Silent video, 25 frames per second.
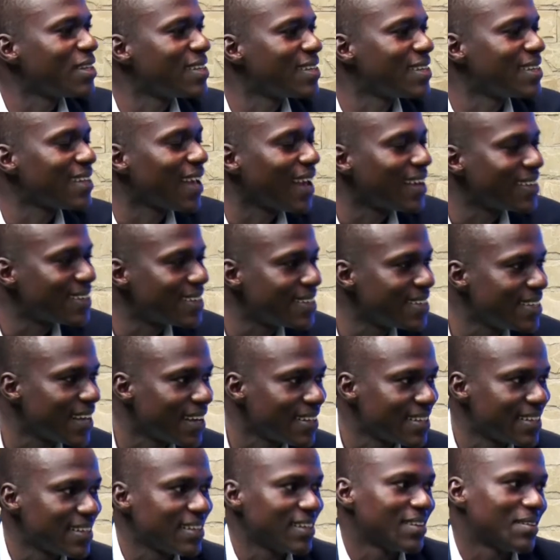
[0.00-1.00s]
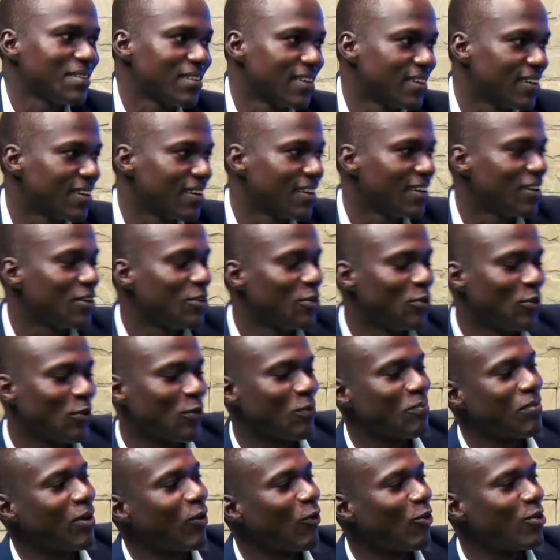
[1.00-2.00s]
this year's jersey? You know,
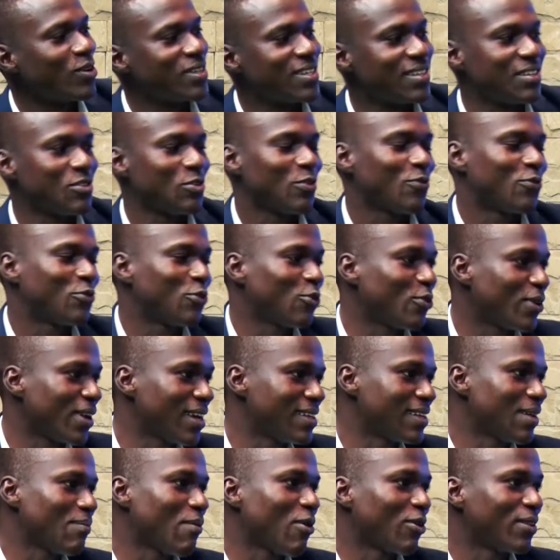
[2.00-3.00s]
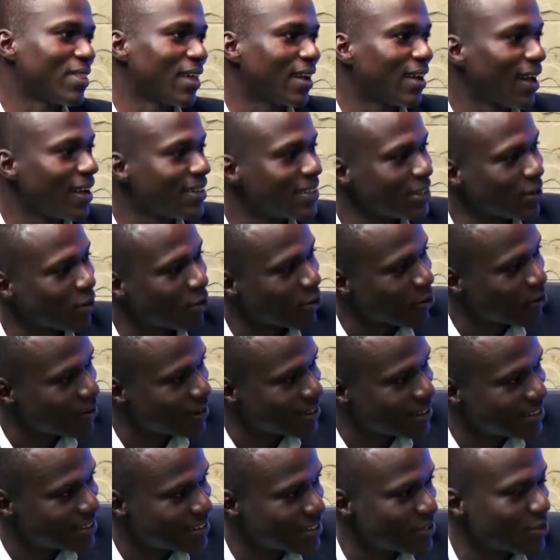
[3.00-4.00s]
because you've told us about the
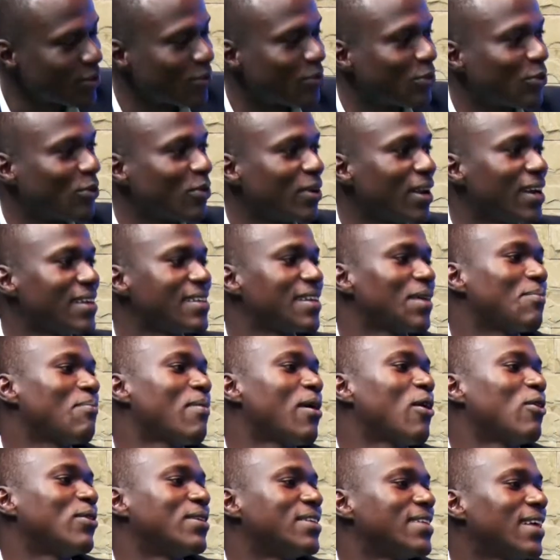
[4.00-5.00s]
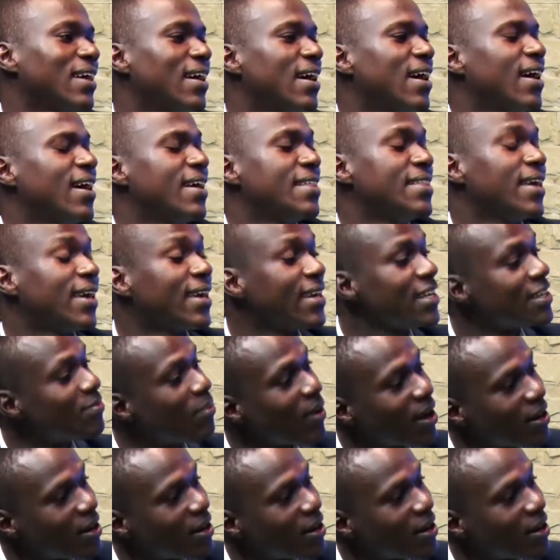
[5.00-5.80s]
categories, you've told us about the kit